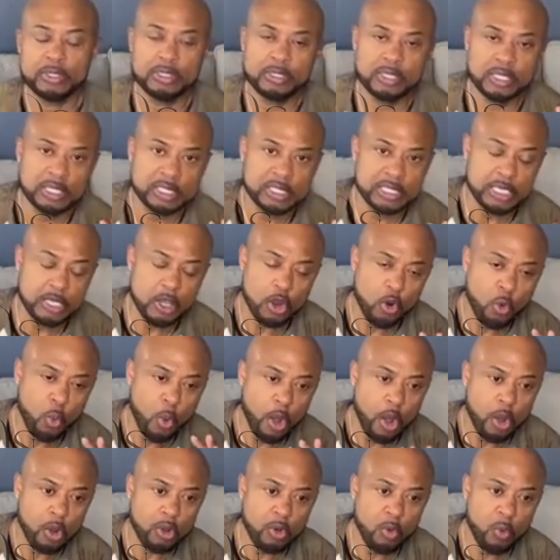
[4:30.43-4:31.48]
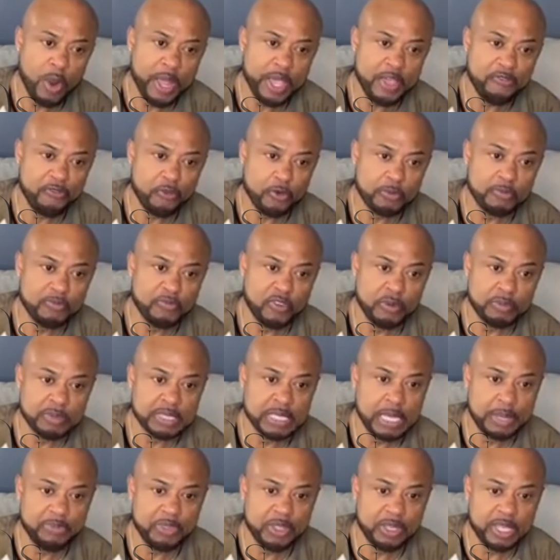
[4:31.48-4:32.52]
to see her walk away from
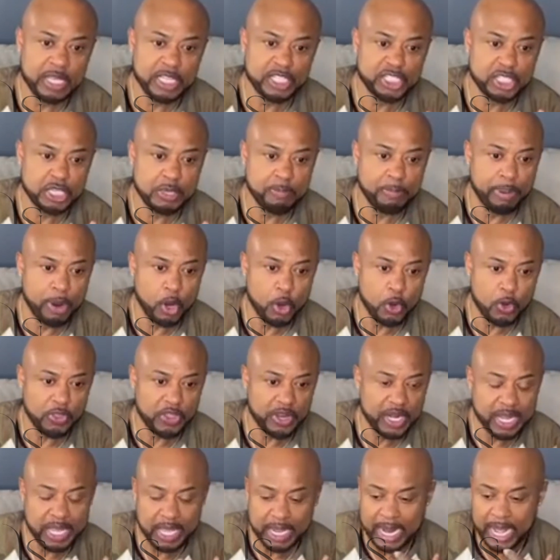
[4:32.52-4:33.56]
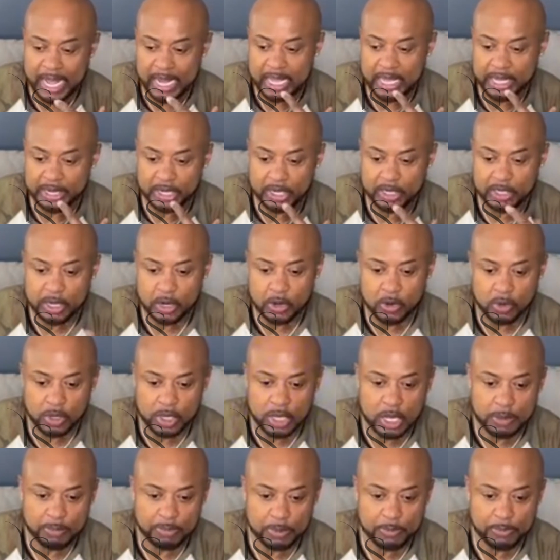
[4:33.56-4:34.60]
something that she birthed, and I kind of heard a
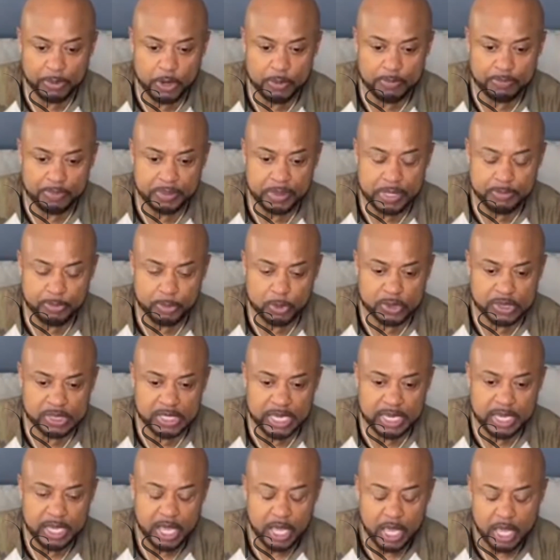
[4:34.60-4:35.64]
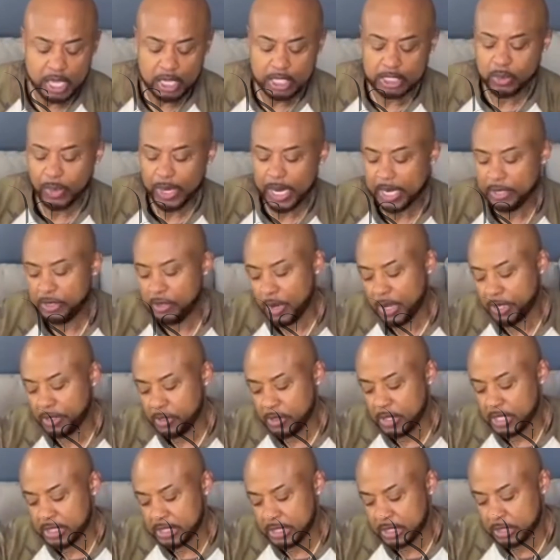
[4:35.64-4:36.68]
couple of people say, because what I
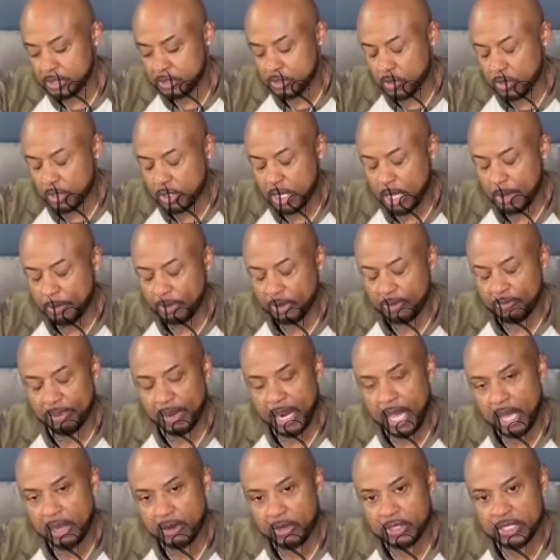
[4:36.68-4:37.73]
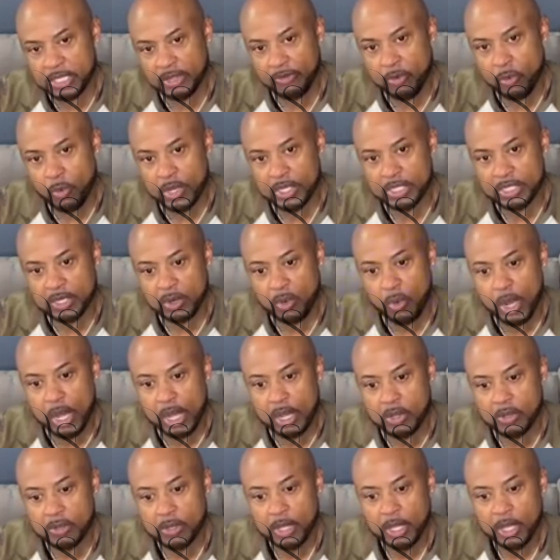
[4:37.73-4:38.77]
do listen to a couple of bloggers every once in a
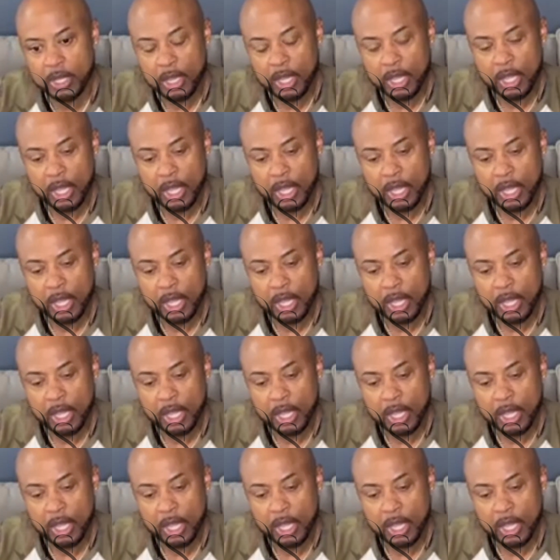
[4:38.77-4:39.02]
while,